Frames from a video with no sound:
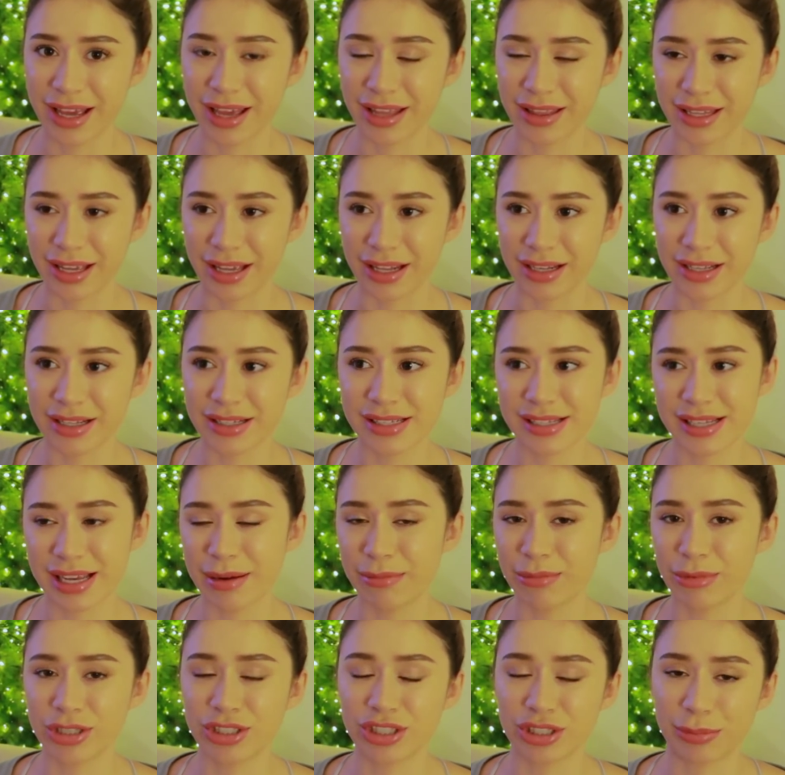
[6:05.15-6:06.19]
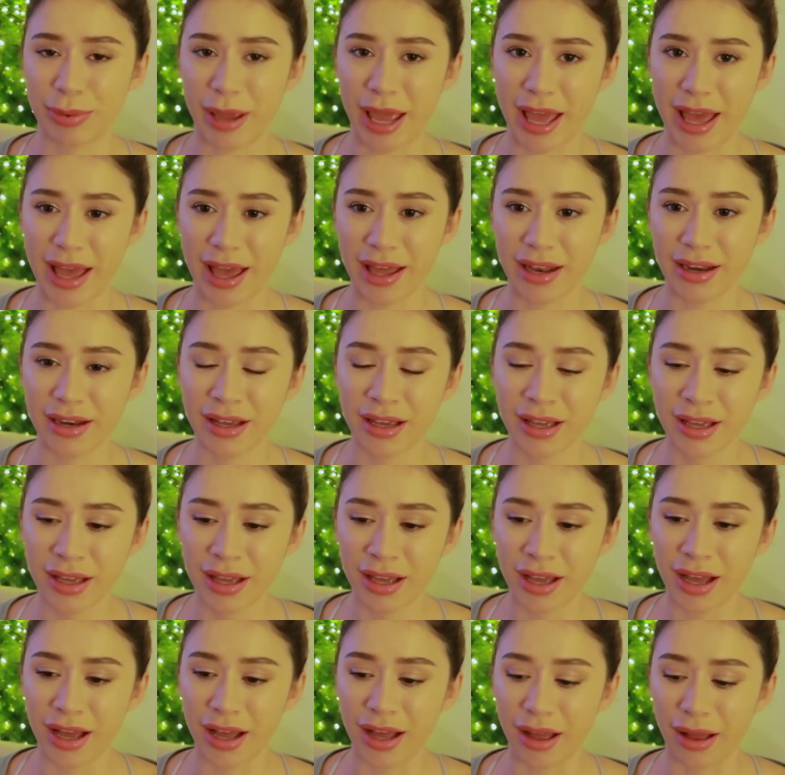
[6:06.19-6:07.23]
And then same with Japan.
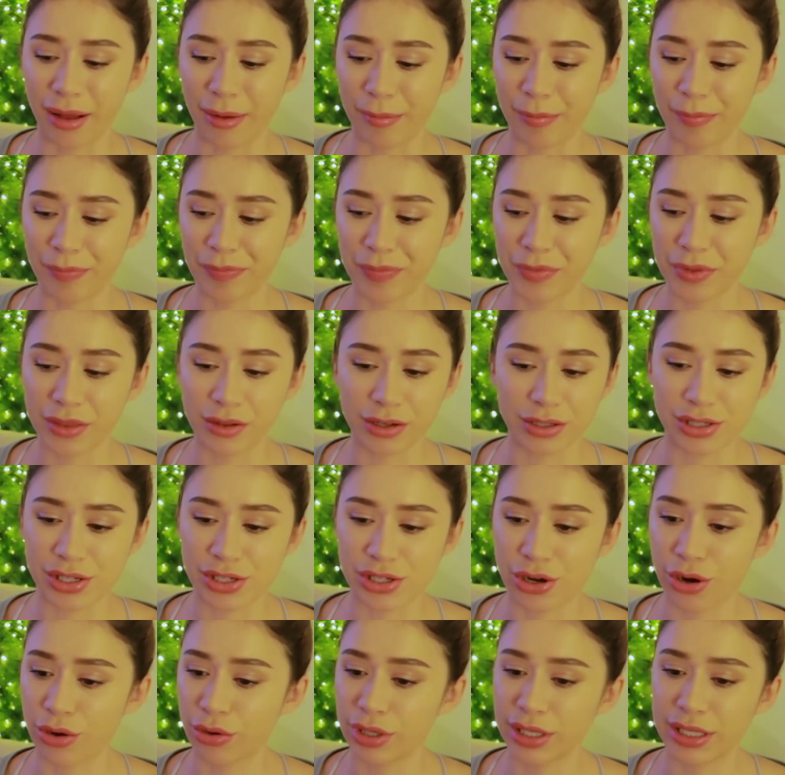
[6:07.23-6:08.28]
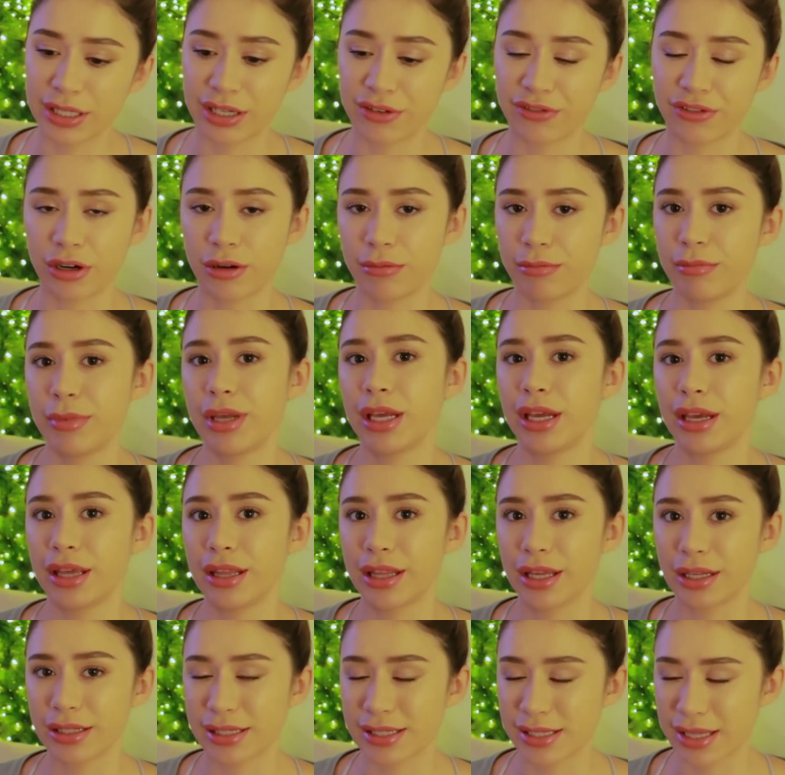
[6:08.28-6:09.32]
There's a totally different me
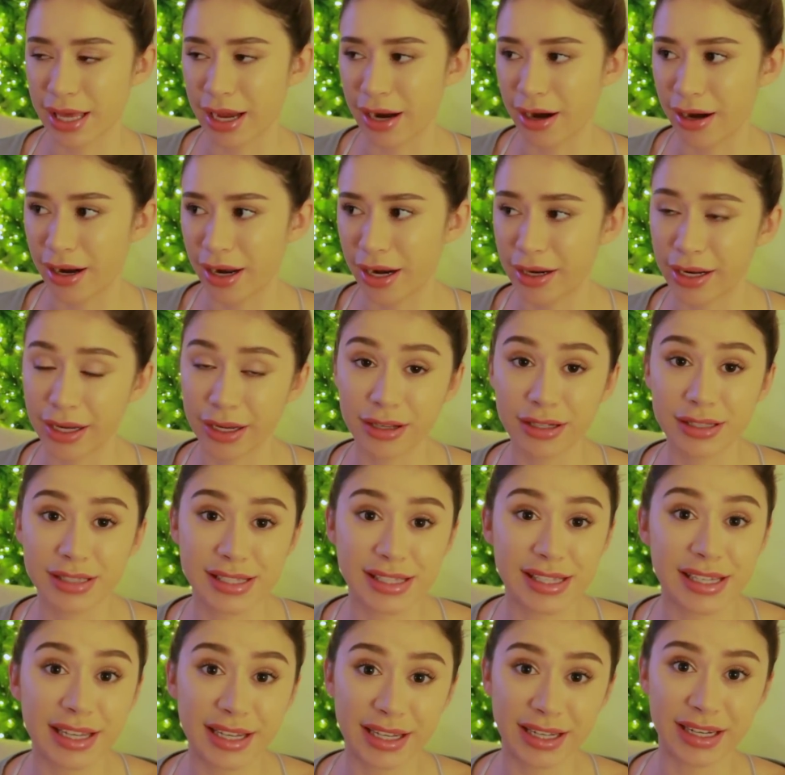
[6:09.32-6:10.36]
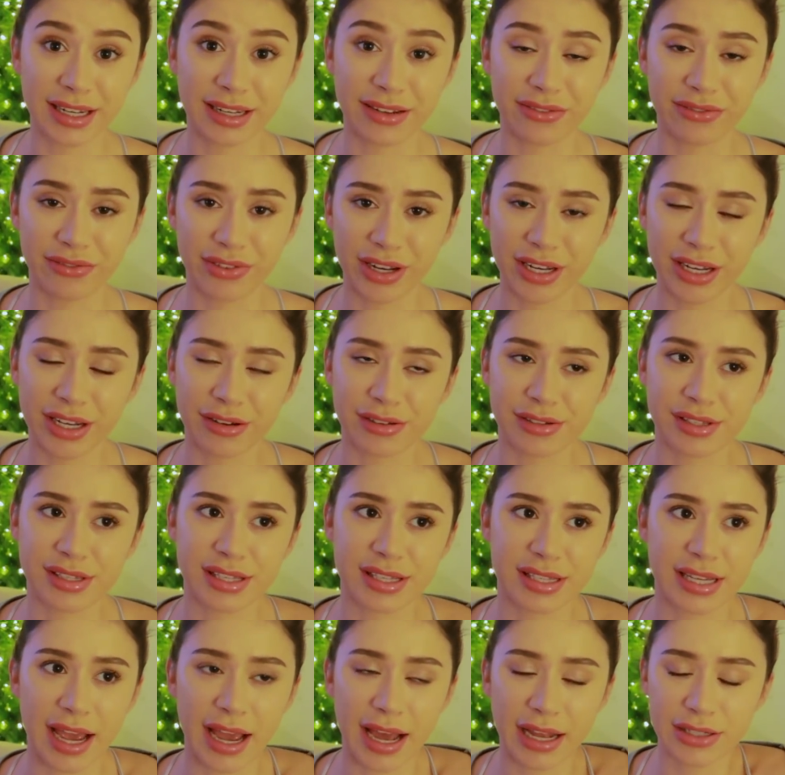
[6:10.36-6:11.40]
that's there, and I could see it in videos
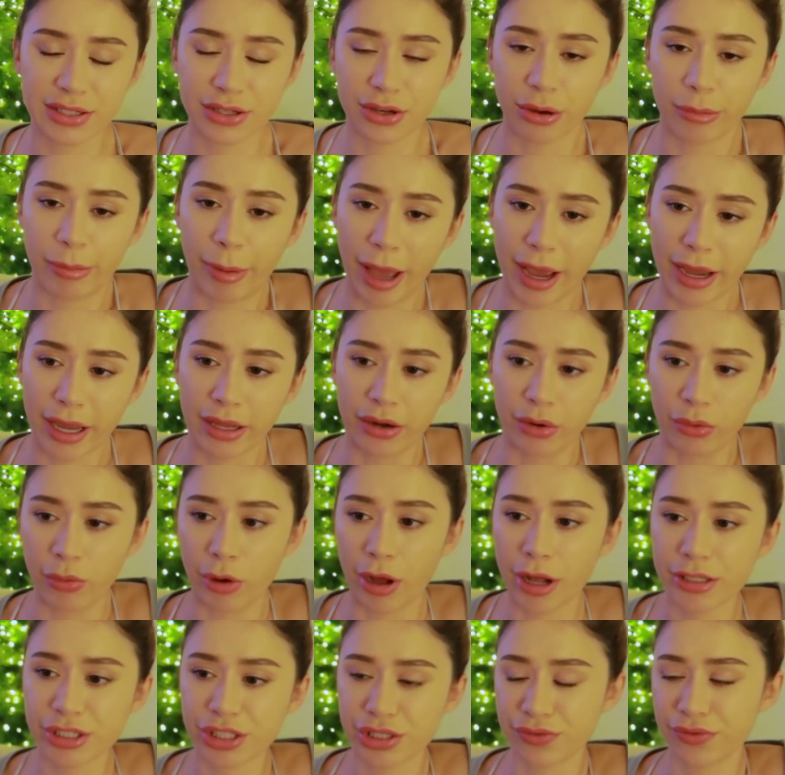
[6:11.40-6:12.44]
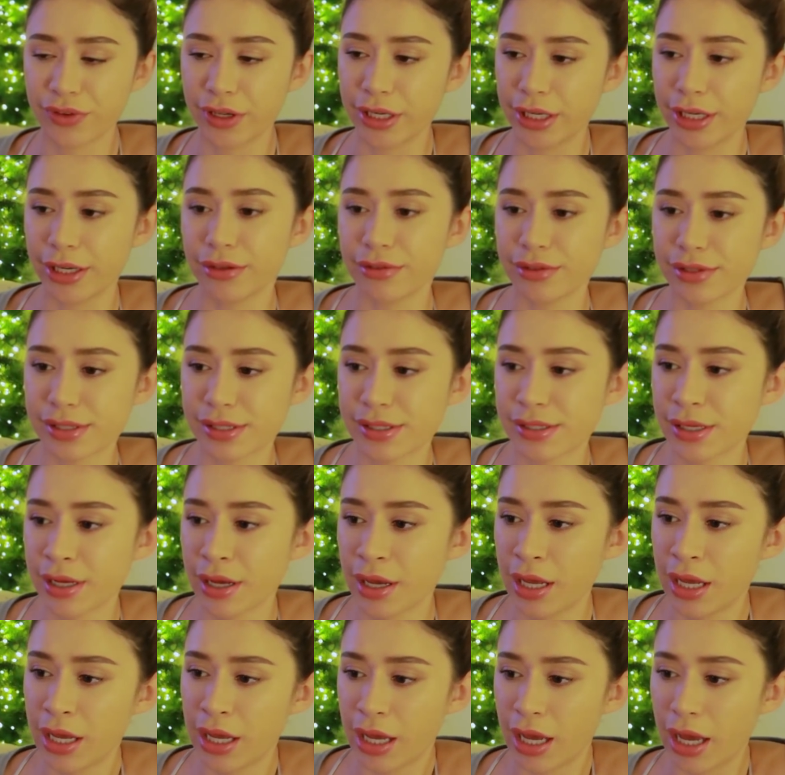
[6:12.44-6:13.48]
because I had to go back and watch videos
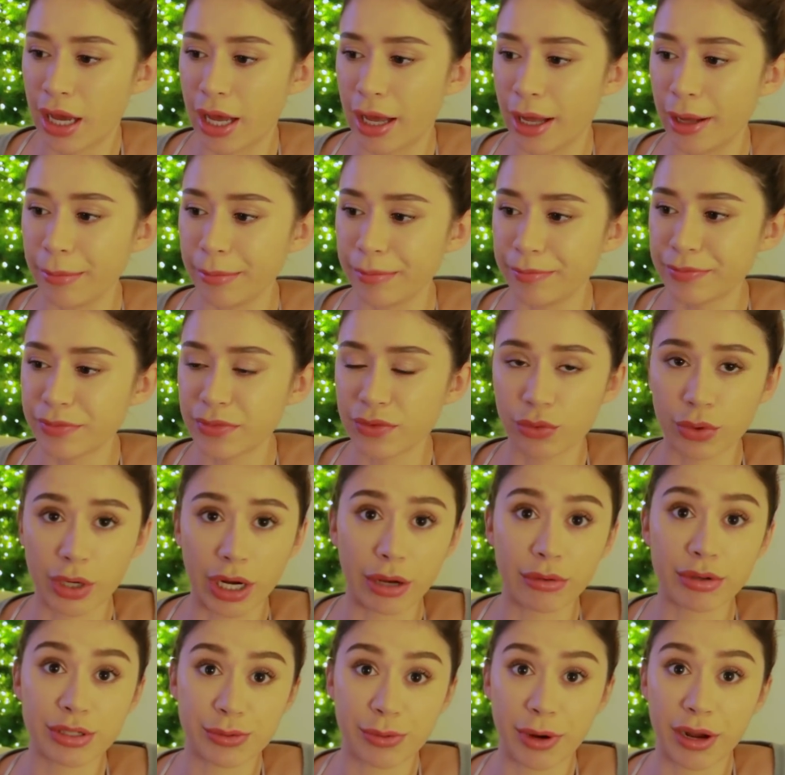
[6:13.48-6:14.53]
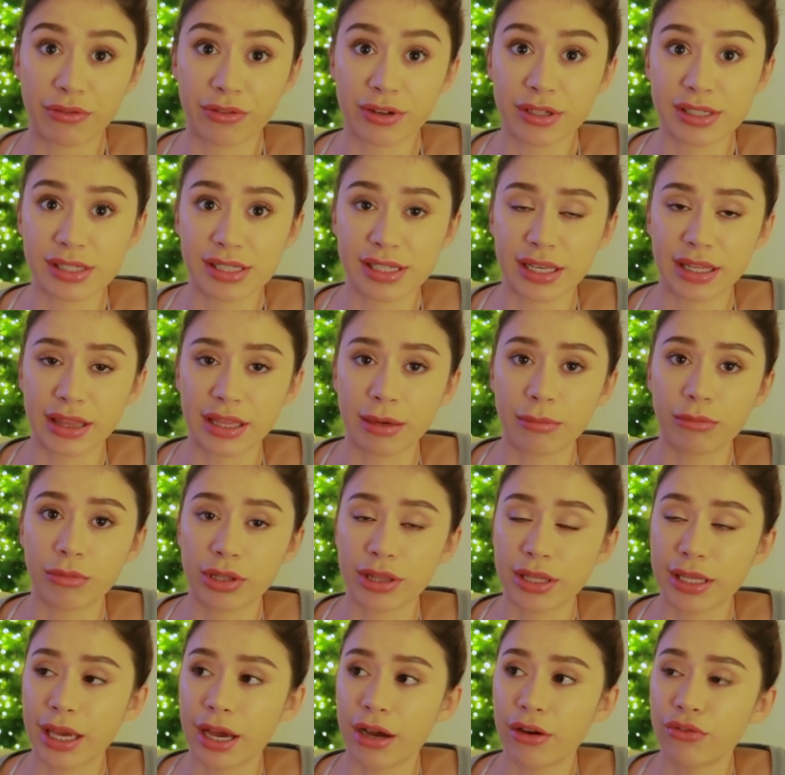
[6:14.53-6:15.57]
when I was referencing them
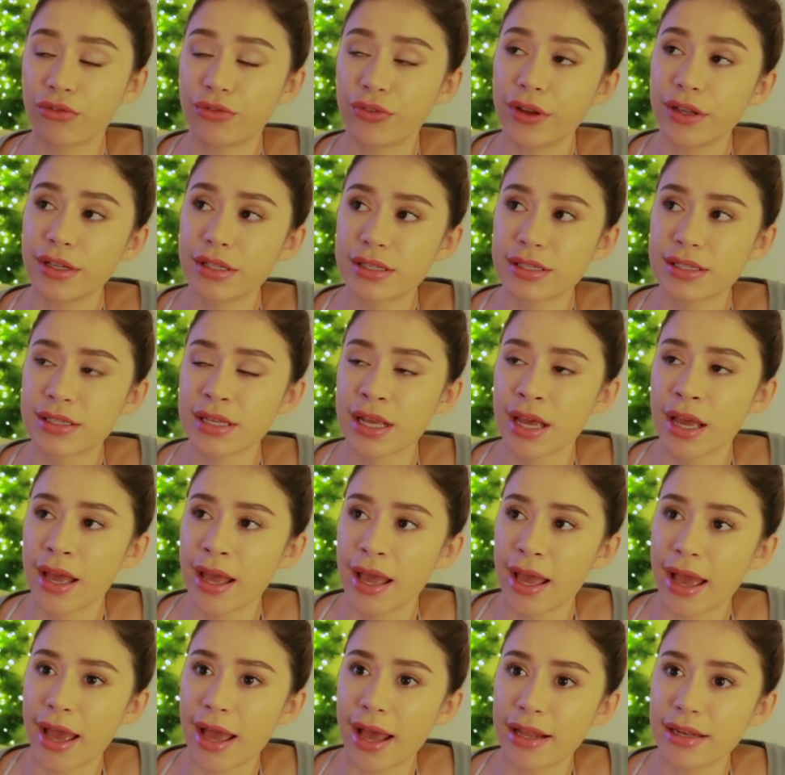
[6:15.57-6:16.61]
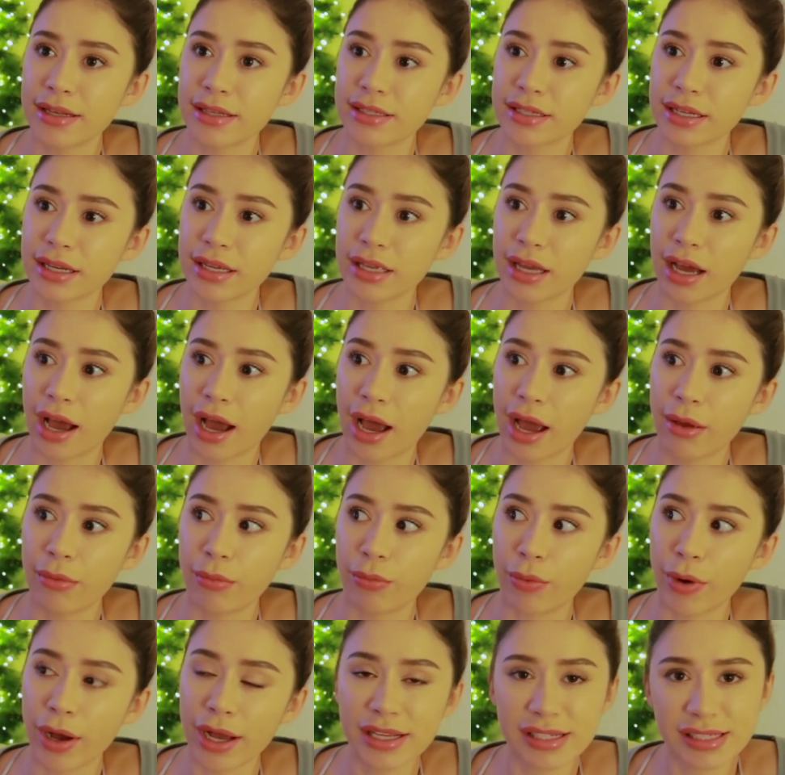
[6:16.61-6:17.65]
with the outfits, and I
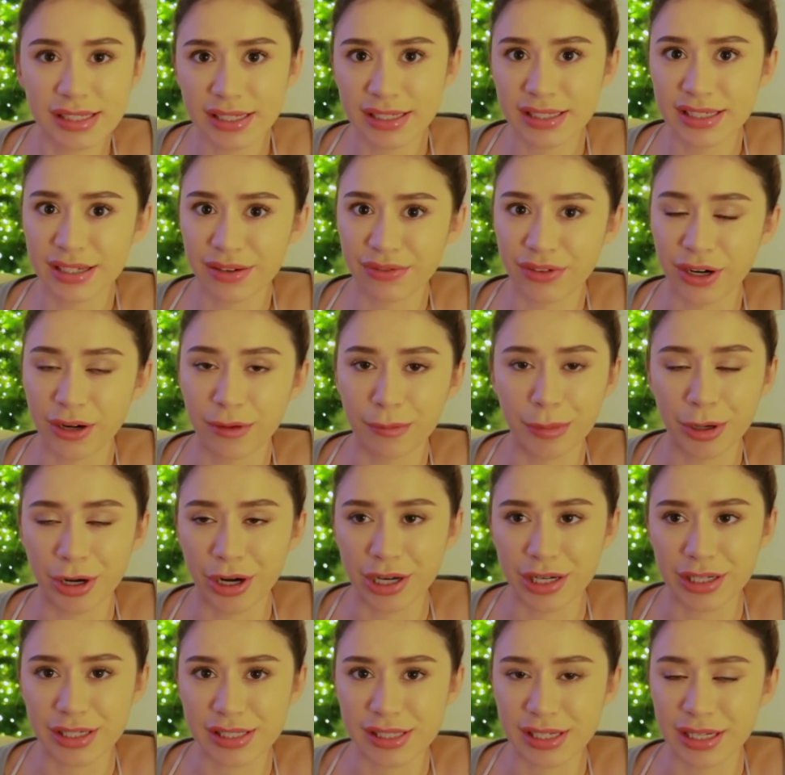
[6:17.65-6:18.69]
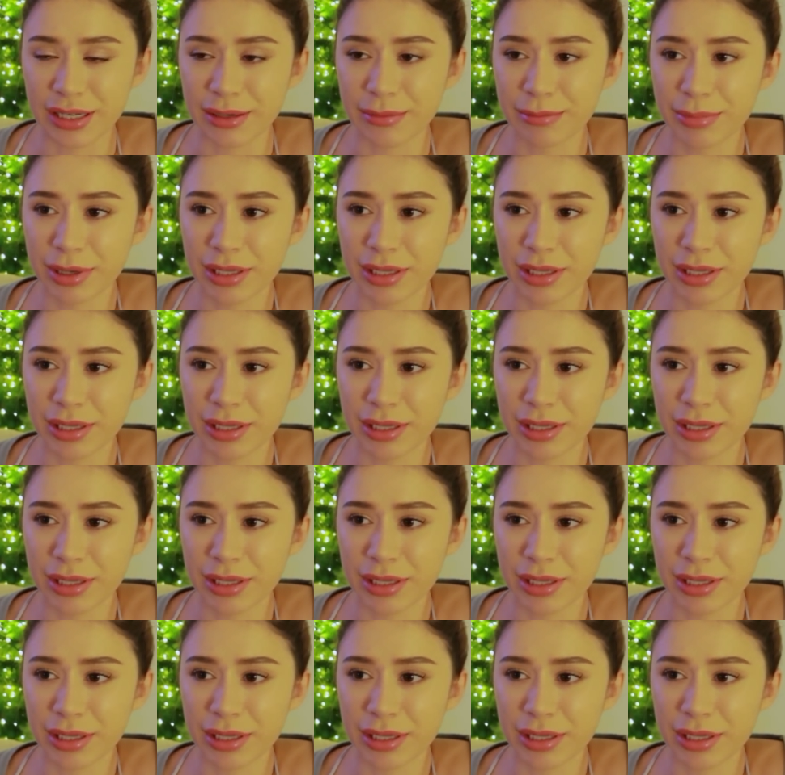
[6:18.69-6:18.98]
was a different person.